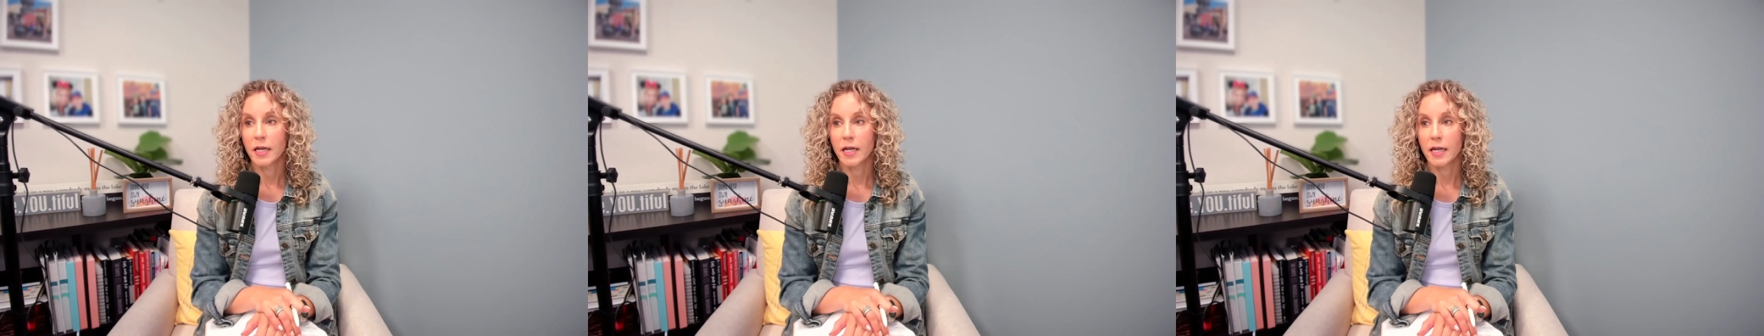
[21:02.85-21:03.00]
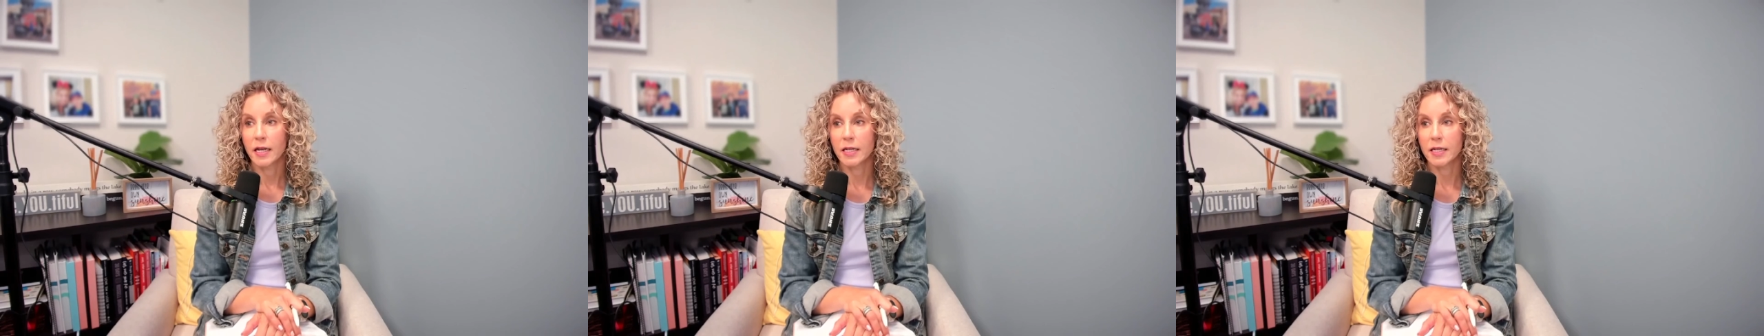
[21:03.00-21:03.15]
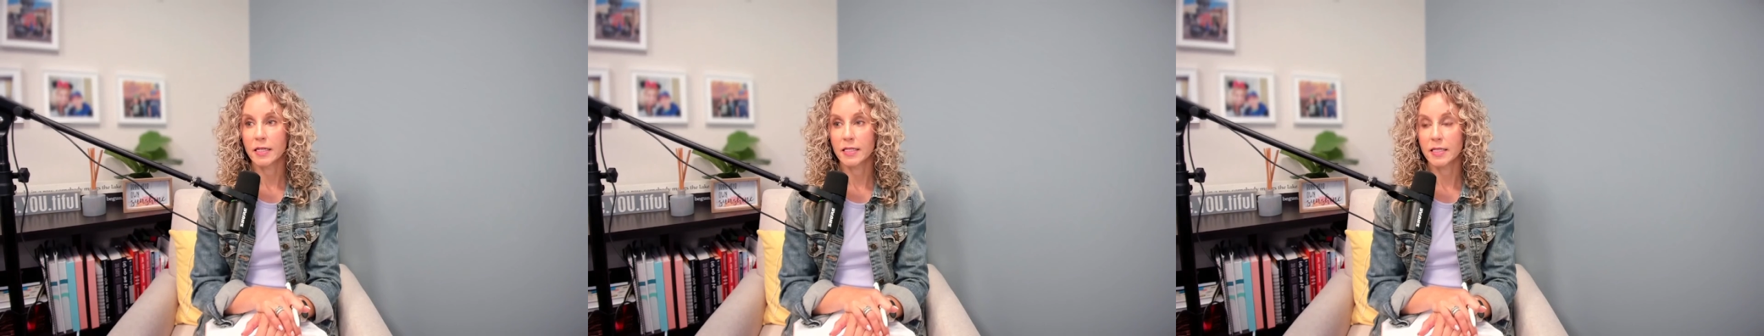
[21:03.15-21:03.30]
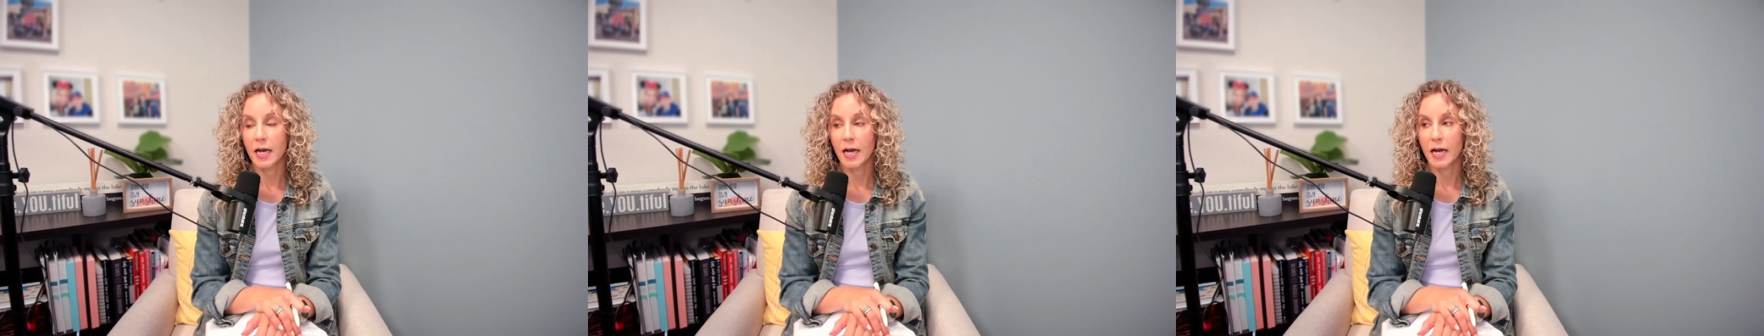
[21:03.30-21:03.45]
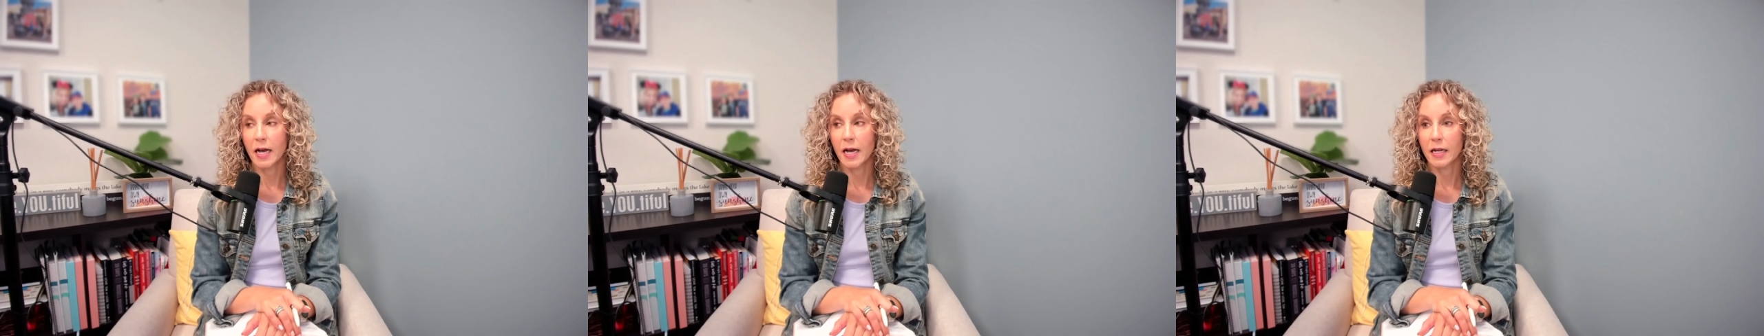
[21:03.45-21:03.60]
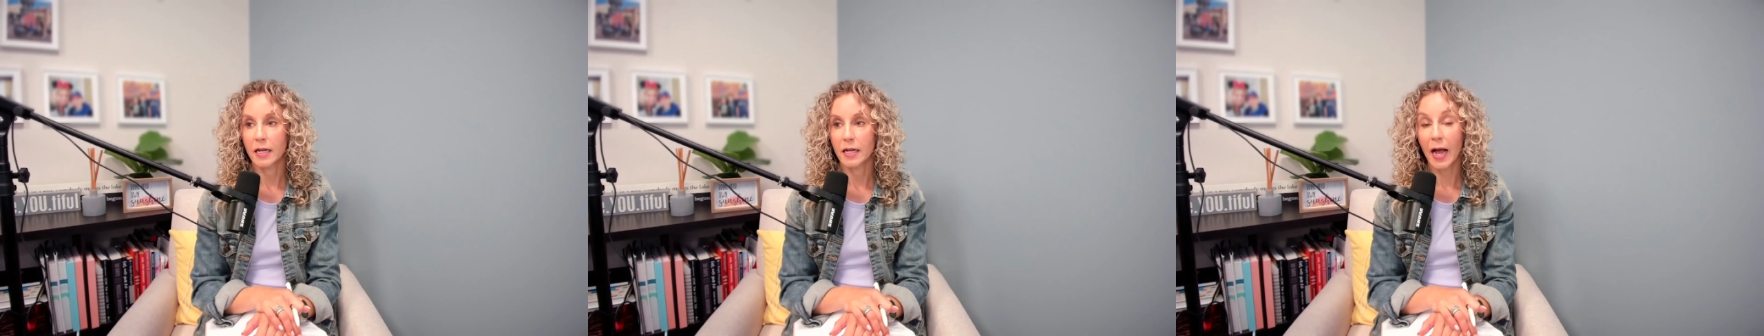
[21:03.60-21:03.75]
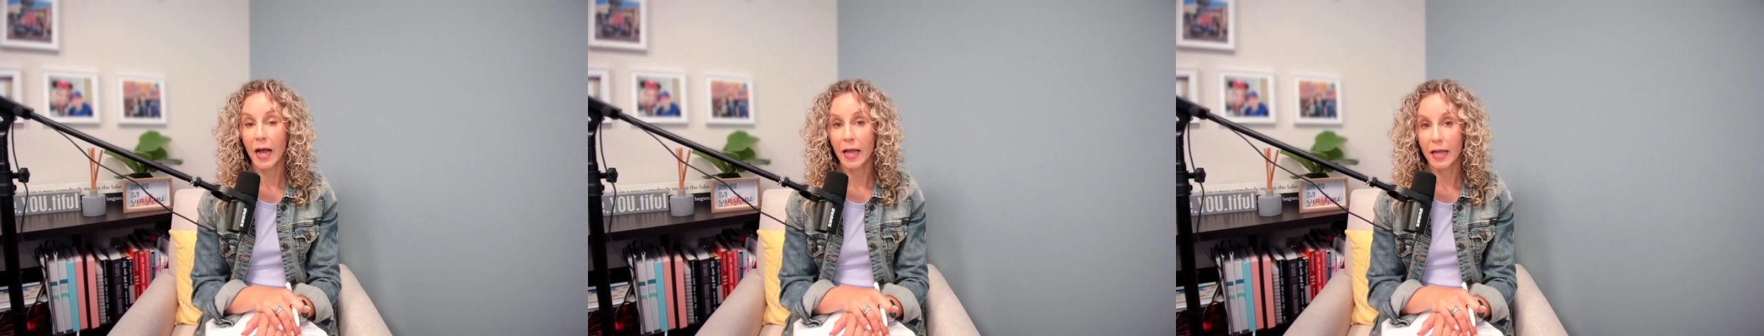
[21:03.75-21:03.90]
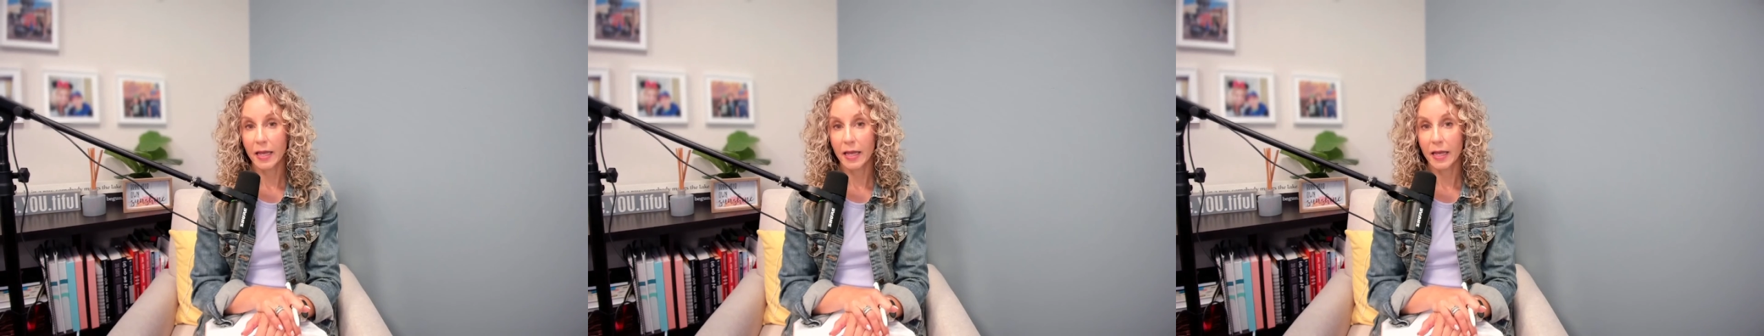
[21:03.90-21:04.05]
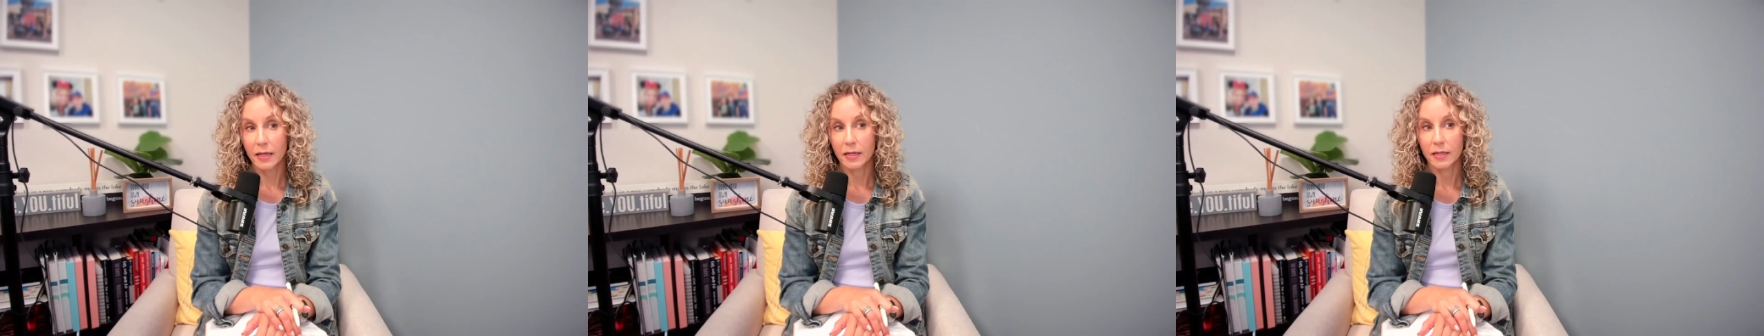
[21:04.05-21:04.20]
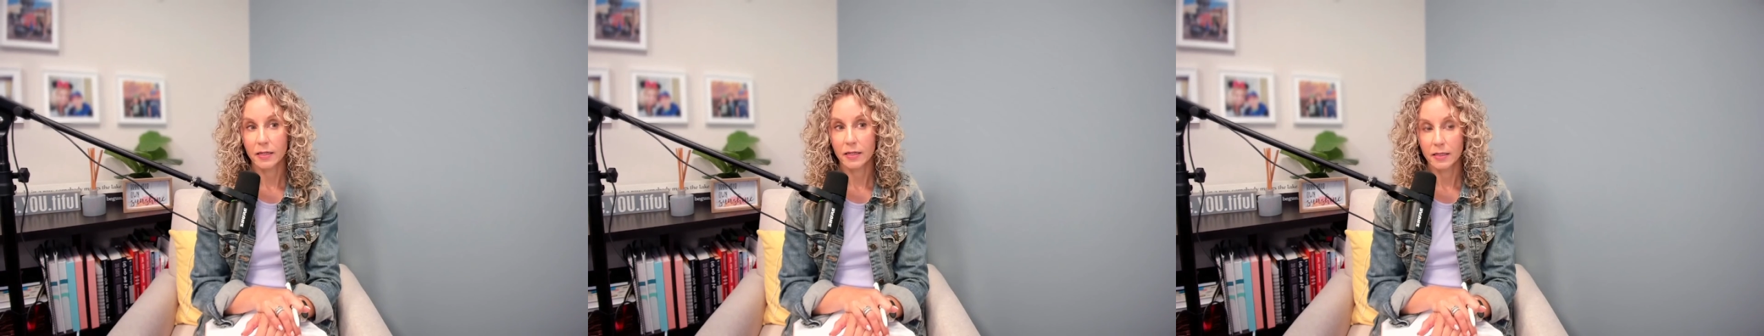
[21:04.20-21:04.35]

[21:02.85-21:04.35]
is that I